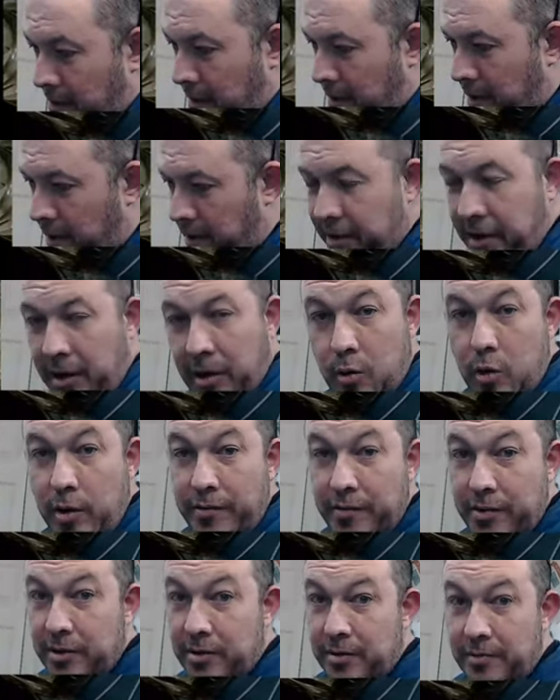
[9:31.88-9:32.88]
the
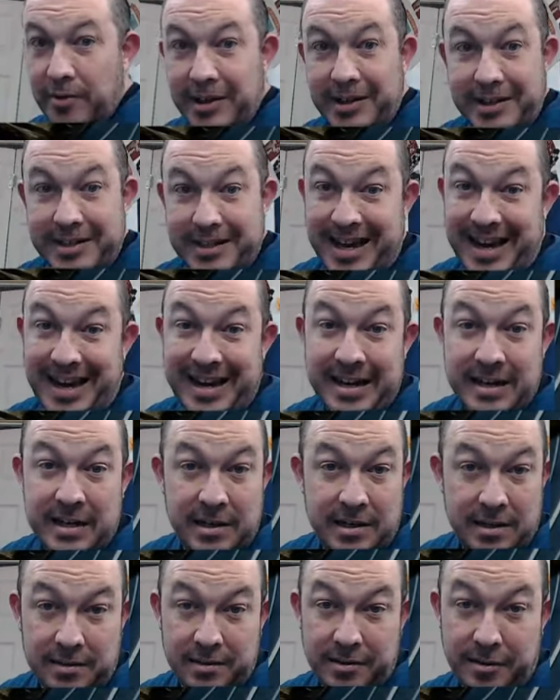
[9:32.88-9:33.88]
equivalent of like 10
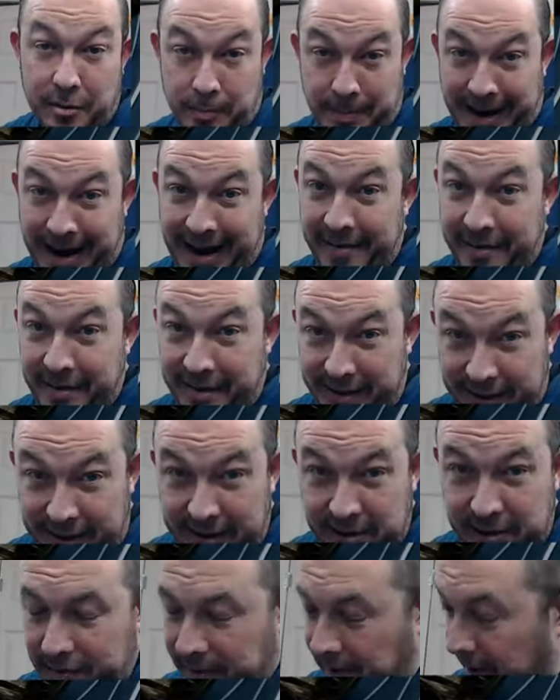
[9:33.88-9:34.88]
little bad
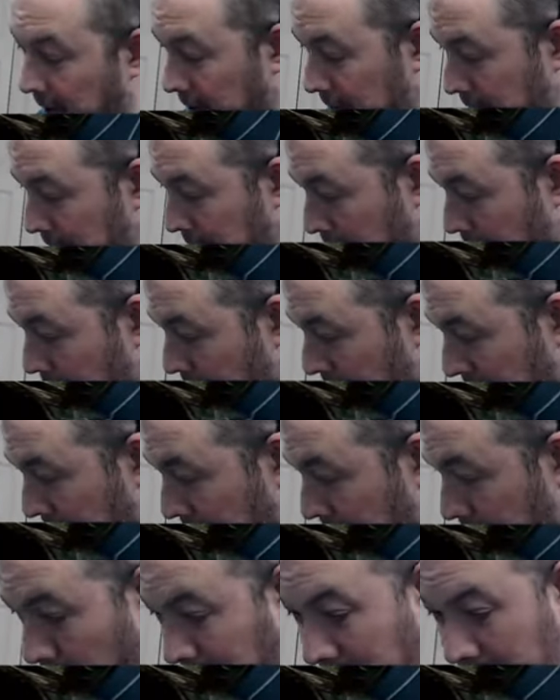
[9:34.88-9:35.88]
things found.
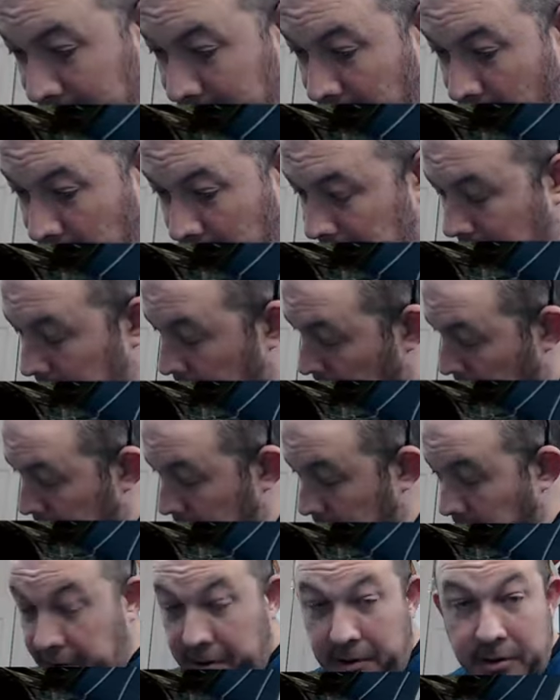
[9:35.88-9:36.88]
Right now I am
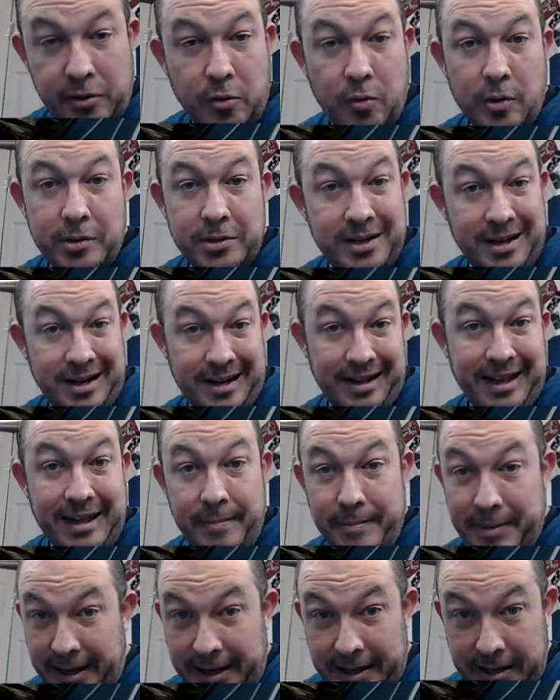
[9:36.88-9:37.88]
leaning towards not
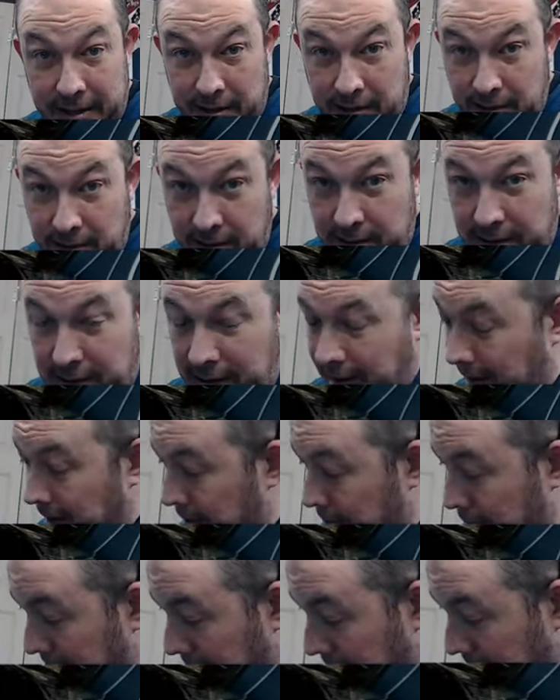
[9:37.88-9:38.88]
keeping it
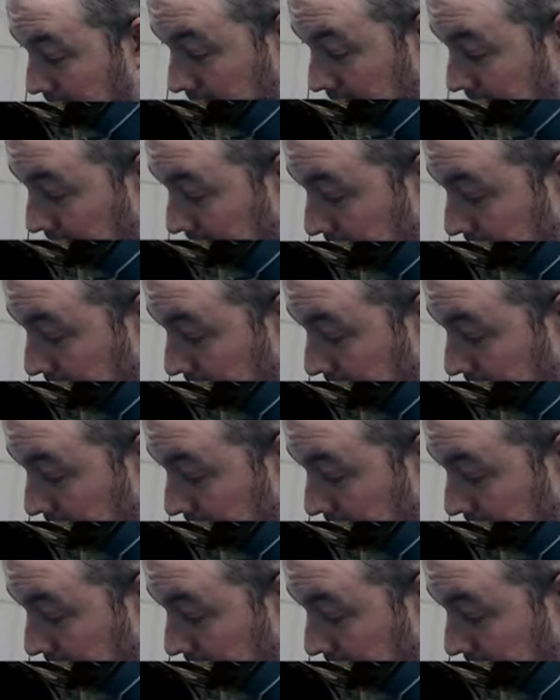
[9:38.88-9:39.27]
because of this,